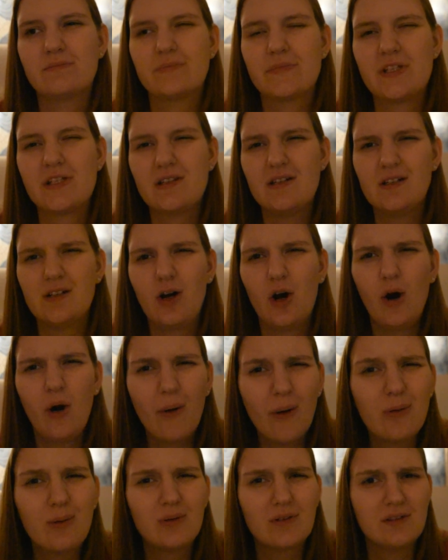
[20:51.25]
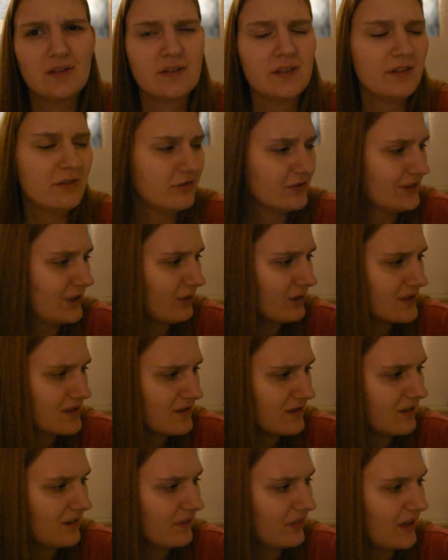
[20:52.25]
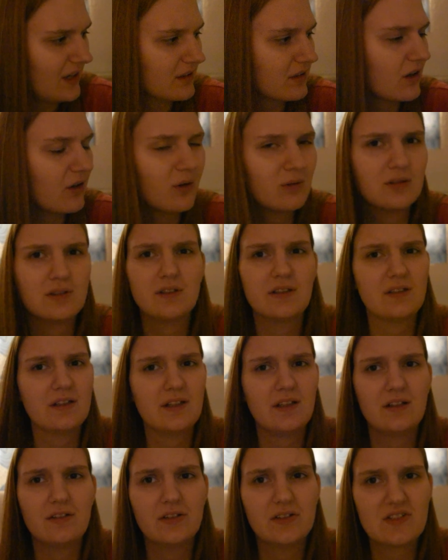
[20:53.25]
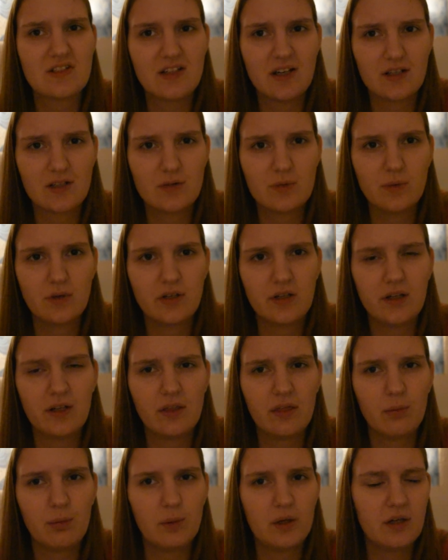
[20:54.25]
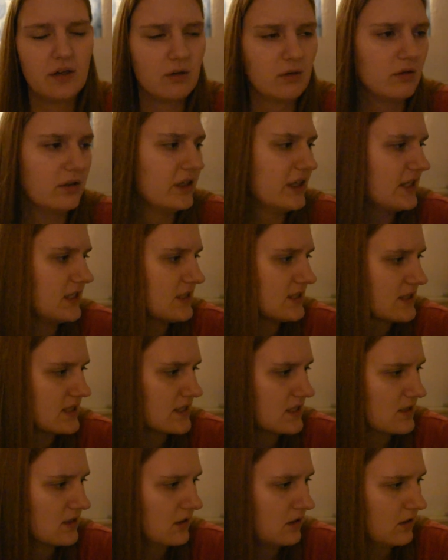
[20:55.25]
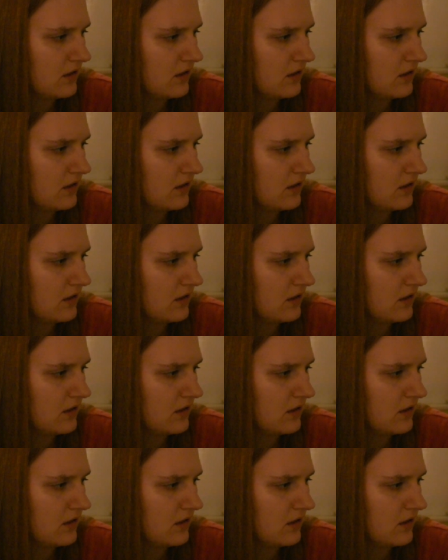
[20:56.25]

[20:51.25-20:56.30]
still cold, even though it's not that cold in here. It's like 23 degrees,